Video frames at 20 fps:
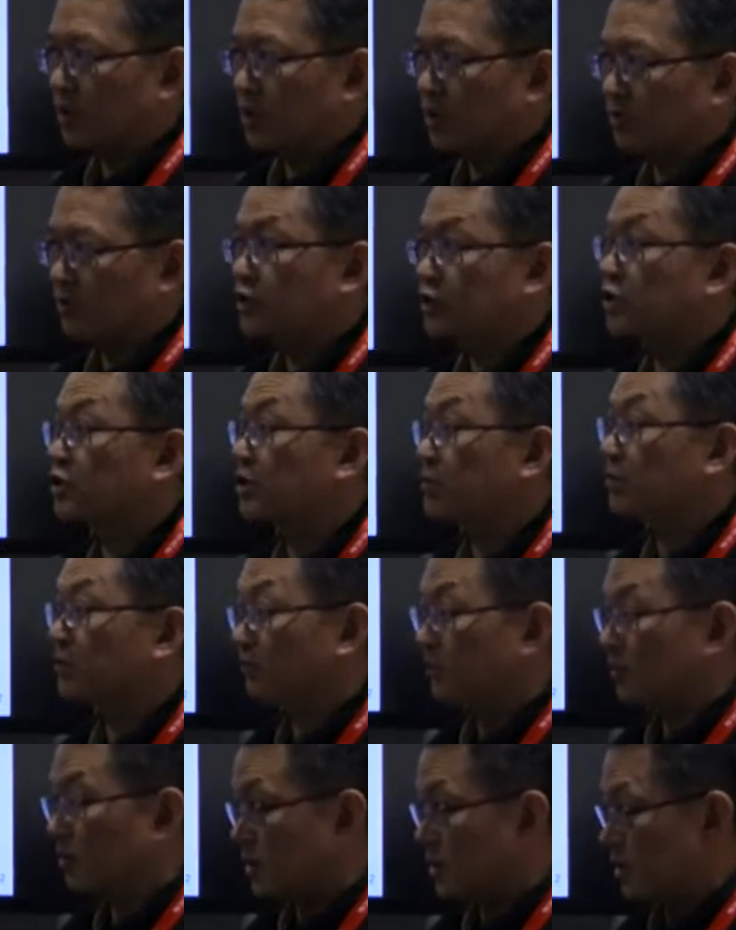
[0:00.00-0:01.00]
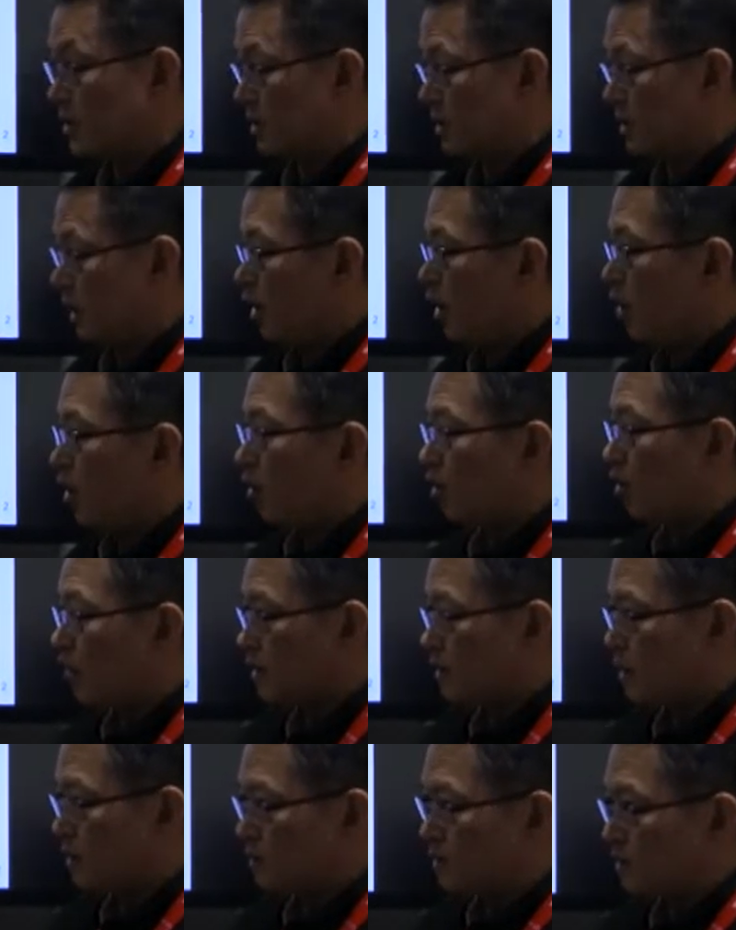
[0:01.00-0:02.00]
efficiency performance
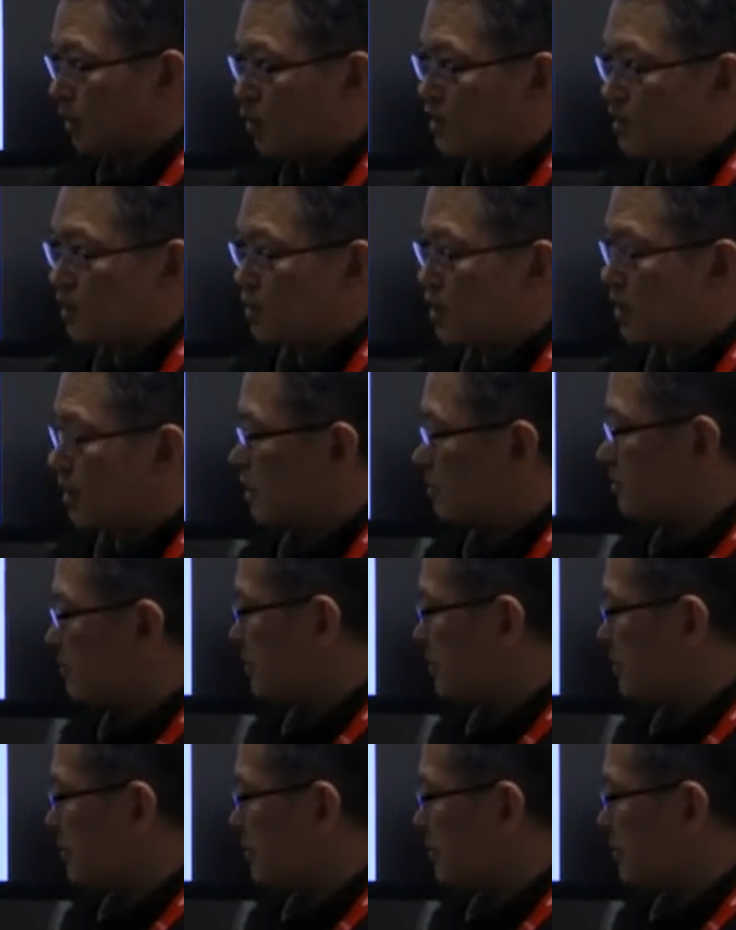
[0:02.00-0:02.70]
over both the silicon